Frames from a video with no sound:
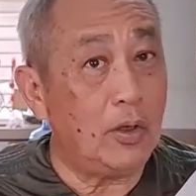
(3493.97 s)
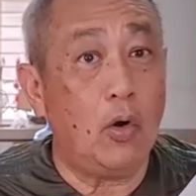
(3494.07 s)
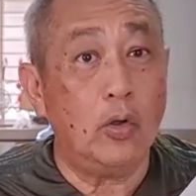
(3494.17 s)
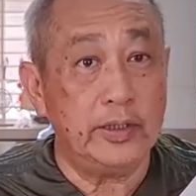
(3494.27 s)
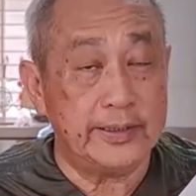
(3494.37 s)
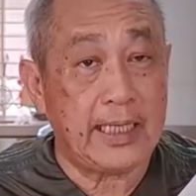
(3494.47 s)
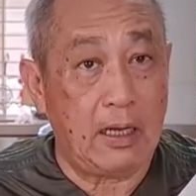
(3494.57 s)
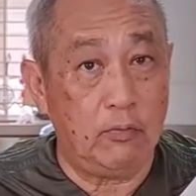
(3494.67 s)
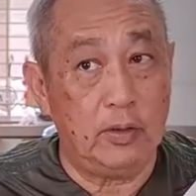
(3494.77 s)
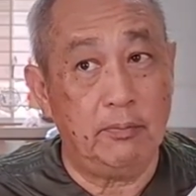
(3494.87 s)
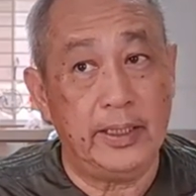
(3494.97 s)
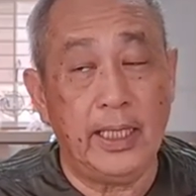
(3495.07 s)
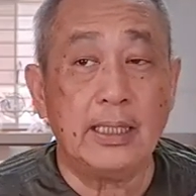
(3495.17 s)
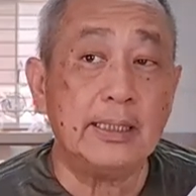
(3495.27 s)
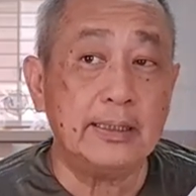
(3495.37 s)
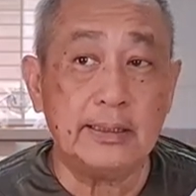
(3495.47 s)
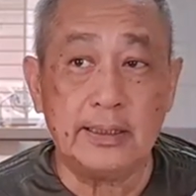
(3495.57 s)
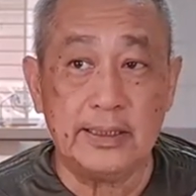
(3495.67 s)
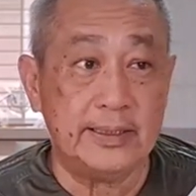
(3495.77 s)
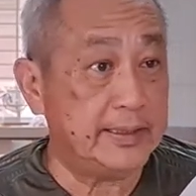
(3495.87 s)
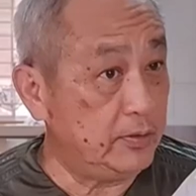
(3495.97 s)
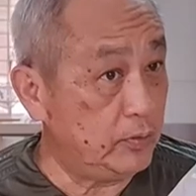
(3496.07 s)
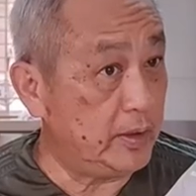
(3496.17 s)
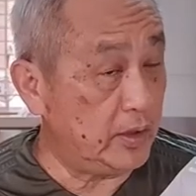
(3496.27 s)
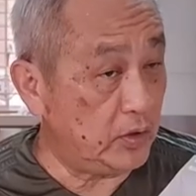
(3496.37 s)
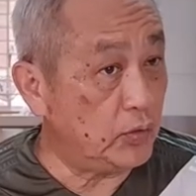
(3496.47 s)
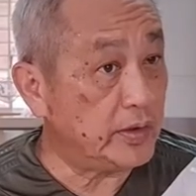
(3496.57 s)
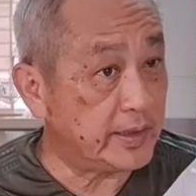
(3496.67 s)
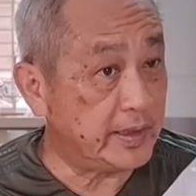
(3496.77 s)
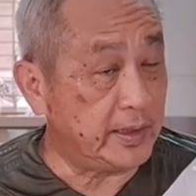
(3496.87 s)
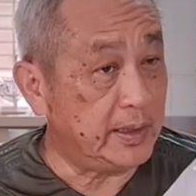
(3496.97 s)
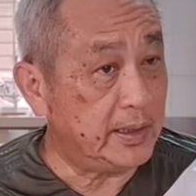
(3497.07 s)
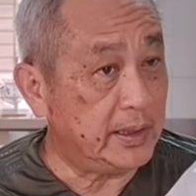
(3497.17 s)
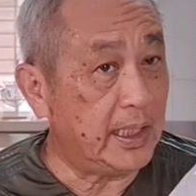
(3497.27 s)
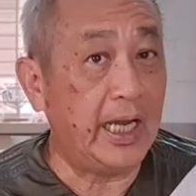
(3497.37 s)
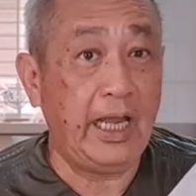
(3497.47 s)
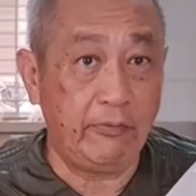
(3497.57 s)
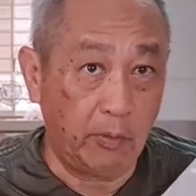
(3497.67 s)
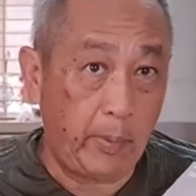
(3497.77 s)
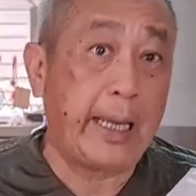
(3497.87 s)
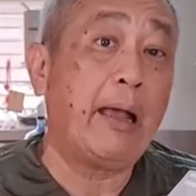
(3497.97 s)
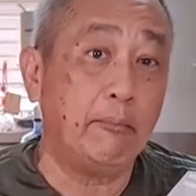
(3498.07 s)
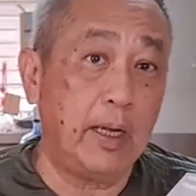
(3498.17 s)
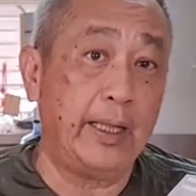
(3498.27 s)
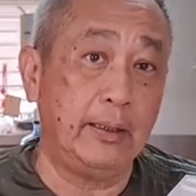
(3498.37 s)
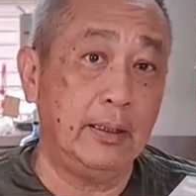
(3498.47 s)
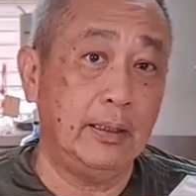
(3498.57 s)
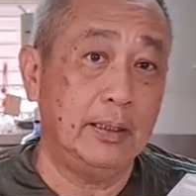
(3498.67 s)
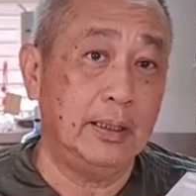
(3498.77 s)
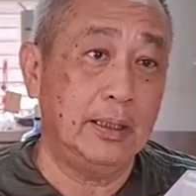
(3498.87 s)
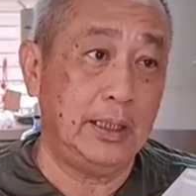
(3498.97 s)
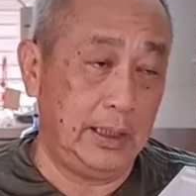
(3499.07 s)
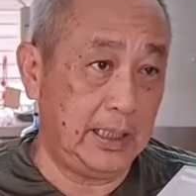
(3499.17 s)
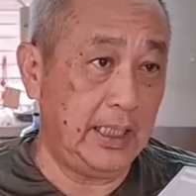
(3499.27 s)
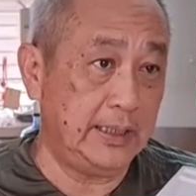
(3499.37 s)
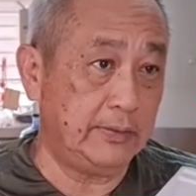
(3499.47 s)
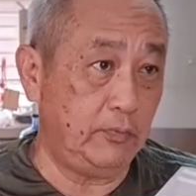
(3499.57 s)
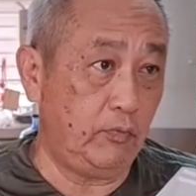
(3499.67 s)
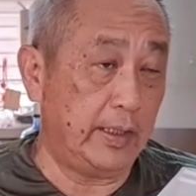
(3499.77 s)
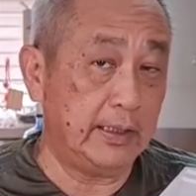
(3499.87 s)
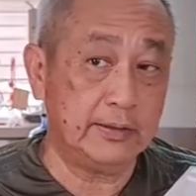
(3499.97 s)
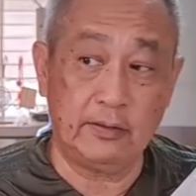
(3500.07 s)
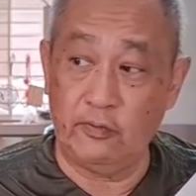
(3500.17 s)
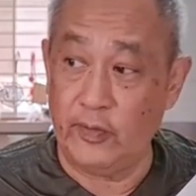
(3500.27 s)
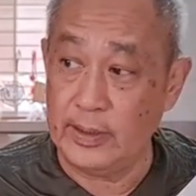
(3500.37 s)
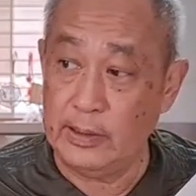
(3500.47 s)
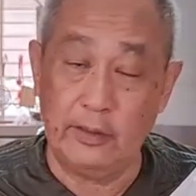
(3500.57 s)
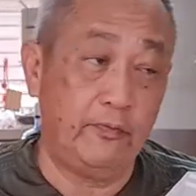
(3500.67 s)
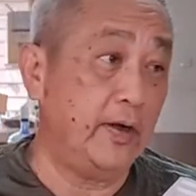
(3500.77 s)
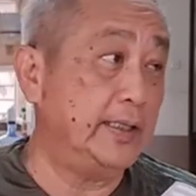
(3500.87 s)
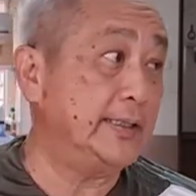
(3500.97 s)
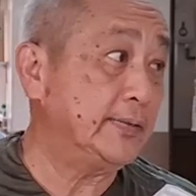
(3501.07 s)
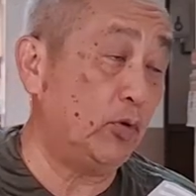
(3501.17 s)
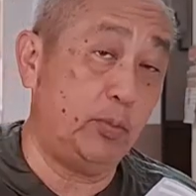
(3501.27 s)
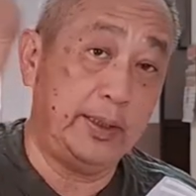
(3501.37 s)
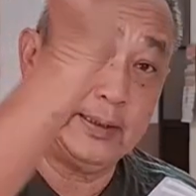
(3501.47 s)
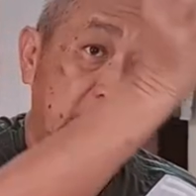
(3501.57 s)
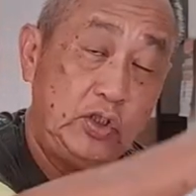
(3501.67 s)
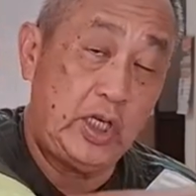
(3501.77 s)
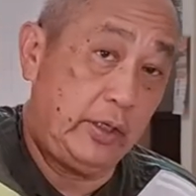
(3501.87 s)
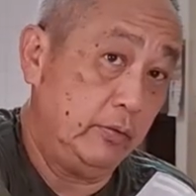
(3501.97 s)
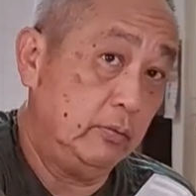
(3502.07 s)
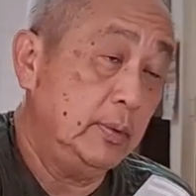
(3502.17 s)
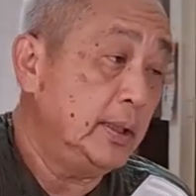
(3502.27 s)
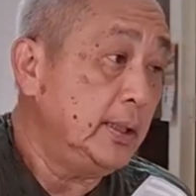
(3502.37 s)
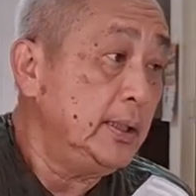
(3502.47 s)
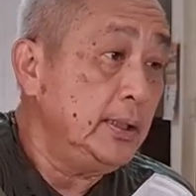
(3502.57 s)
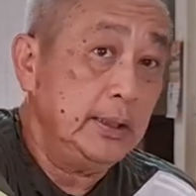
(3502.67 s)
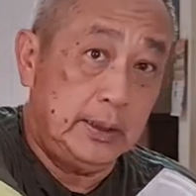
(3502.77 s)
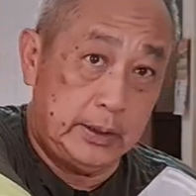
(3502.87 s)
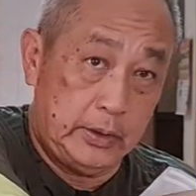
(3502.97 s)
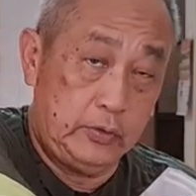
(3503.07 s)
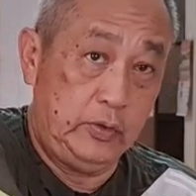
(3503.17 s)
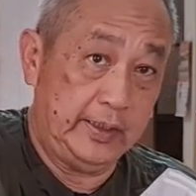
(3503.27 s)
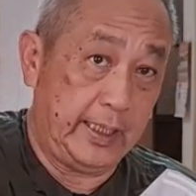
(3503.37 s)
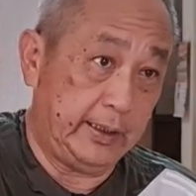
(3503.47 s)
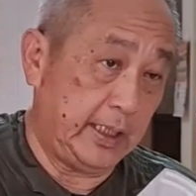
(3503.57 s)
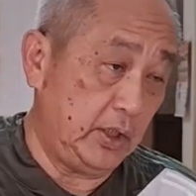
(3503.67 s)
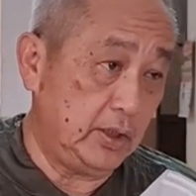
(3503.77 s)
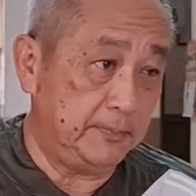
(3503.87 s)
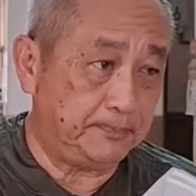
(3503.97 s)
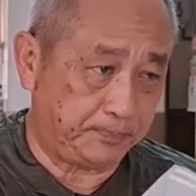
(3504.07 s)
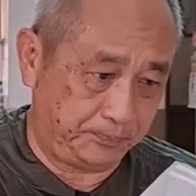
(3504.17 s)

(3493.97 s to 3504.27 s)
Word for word: all is covered. My younger is still in university. I have a backup plan. In case runs out of funds, the funds will basically channel to his education.